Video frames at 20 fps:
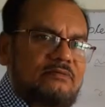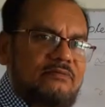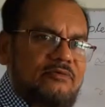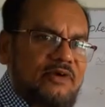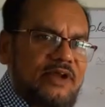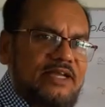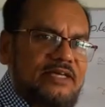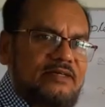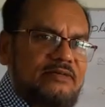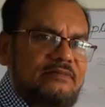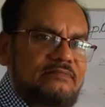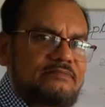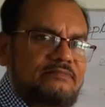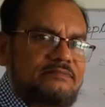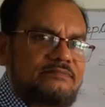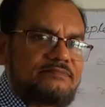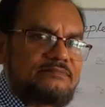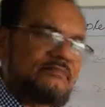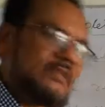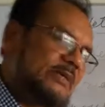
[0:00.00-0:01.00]
Train,
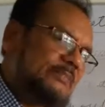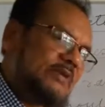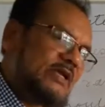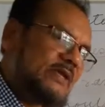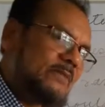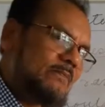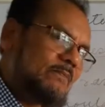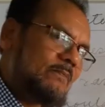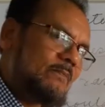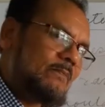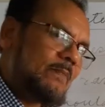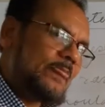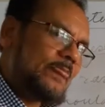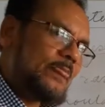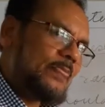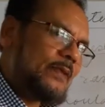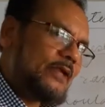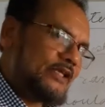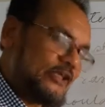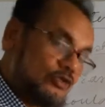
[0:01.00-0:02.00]
maybe.
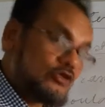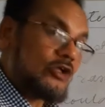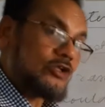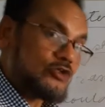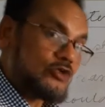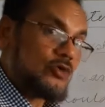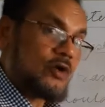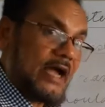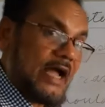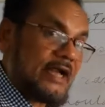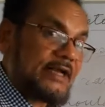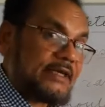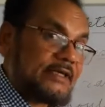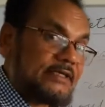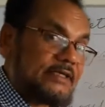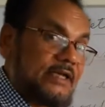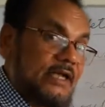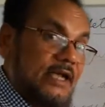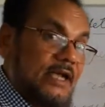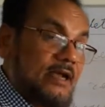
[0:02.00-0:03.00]
It is also
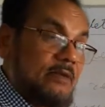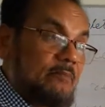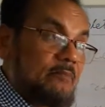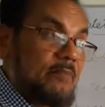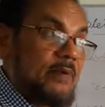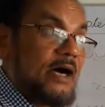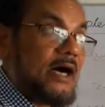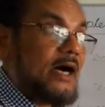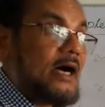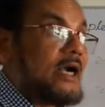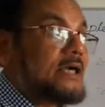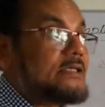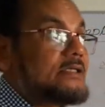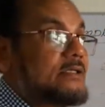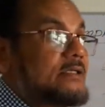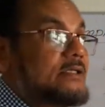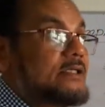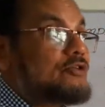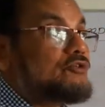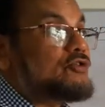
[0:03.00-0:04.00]
correct.
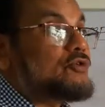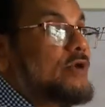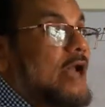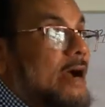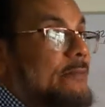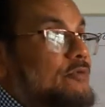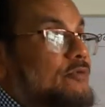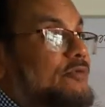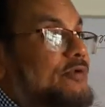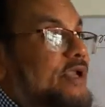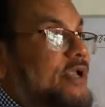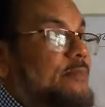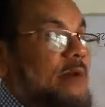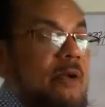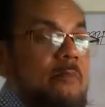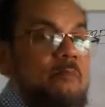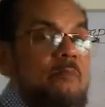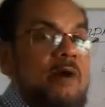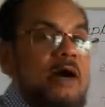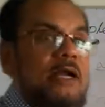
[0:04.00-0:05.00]
But you should have to
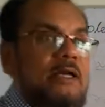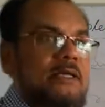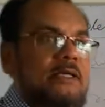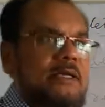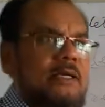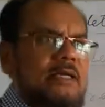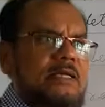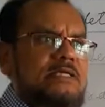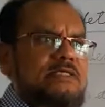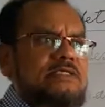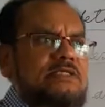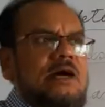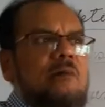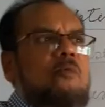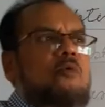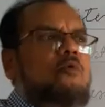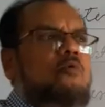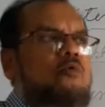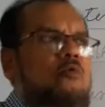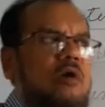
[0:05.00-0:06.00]
remember,
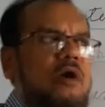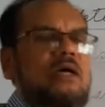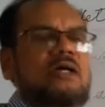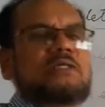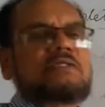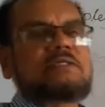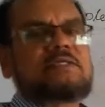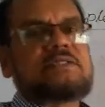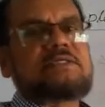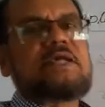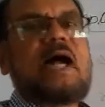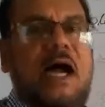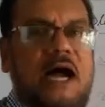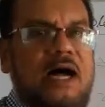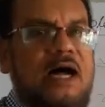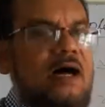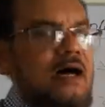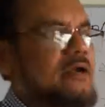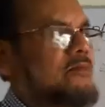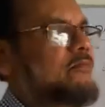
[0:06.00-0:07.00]
some words
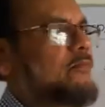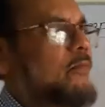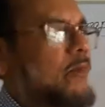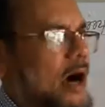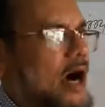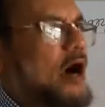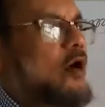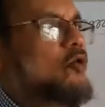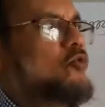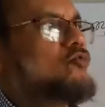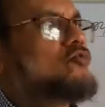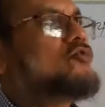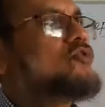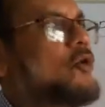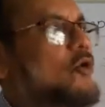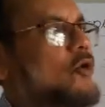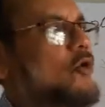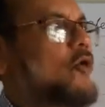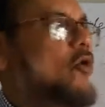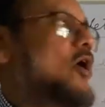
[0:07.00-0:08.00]
are found
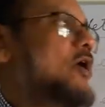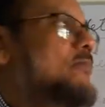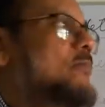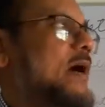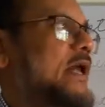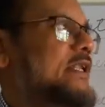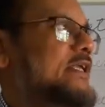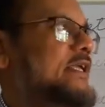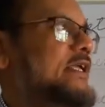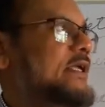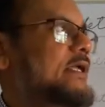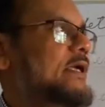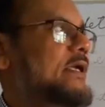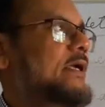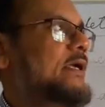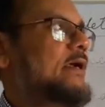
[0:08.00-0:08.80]
normally